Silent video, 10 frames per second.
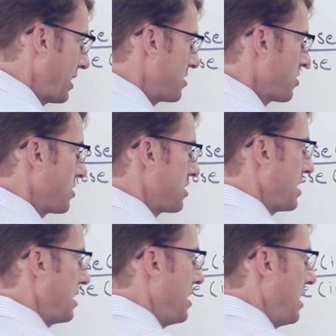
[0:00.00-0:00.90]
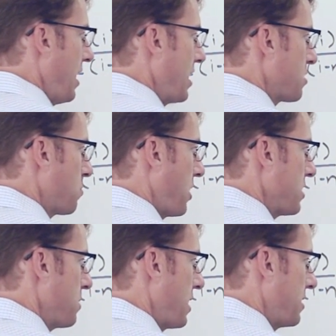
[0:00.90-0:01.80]
And as you can see, as the
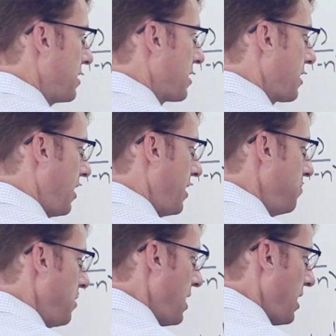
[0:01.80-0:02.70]
price began to decline,